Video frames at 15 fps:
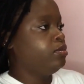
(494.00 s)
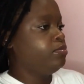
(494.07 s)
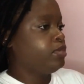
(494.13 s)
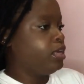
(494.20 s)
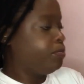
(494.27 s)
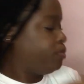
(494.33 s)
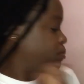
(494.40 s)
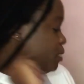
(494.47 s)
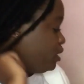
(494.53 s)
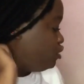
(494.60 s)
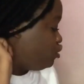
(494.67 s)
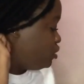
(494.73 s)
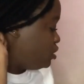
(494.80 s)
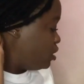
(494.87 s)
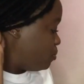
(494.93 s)
Keeping my
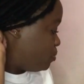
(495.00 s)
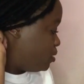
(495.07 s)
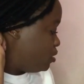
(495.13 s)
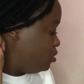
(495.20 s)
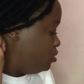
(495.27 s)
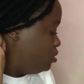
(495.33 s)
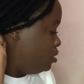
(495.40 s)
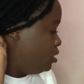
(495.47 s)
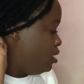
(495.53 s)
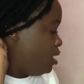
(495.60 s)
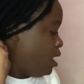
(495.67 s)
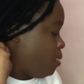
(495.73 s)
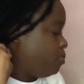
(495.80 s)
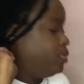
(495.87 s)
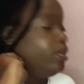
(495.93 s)
tree topper.
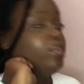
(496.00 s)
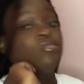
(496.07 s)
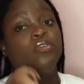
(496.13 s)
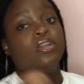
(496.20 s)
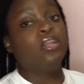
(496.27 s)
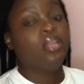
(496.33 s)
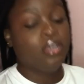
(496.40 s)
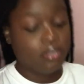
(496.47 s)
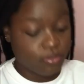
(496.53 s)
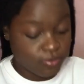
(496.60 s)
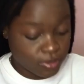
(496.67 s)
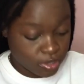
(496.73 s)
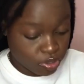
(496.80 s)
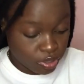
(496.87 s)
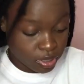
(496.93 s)
not going on any hunt for
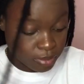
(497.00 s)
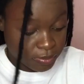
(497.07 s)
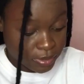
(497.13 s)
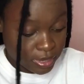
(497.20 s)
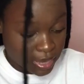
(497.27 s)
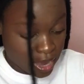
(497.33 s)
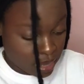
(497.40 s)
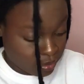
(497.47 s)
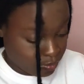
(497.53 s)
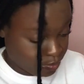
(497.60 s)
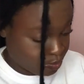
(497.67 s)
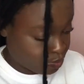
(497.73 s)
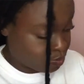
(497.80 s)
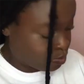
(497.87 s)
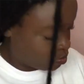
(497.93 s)
a tree topper again.
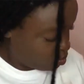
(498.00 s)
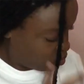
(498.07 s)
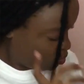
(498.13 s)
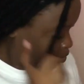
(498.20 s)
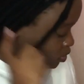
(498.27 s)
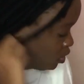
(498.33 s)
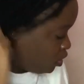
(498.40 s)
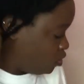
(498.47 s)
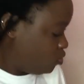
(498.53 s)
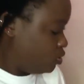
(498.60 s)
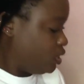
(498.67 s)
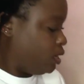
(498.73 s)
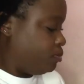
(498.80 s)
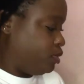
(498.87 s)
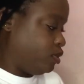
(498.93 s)
No
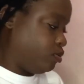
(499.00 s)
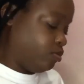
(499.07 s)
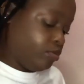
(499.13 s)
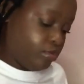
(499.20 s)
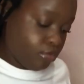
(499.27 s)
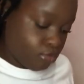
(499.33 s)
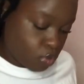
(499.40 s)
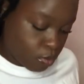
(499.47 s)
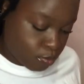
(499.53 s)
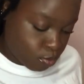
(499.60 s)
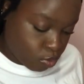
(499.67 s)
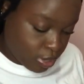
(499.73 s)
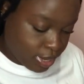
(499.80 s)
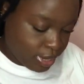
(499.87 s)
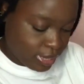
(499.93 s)
thanks to. More
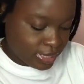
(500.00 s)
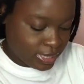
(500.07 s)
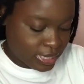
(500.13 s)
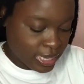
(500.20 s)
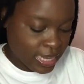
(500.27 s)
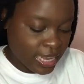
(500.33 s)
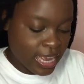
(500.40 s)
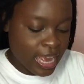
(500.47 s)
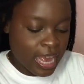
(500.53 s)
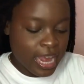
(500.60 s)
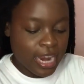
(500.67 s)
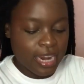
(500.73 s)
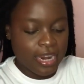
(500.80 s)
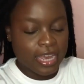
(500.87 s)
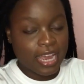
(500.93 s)
buoys.
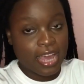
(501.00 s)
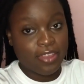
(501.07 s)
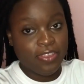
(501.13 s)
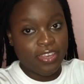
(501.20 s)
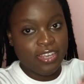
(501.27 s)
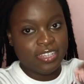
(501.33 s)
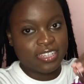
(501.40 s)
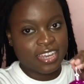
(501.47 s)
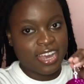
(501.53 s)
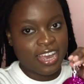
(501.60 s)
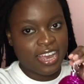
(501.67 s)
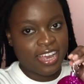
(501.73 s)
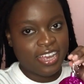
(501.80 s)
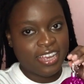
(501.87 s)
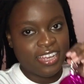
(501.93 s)
Look at these
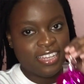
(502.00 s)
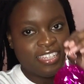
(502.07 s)
guys.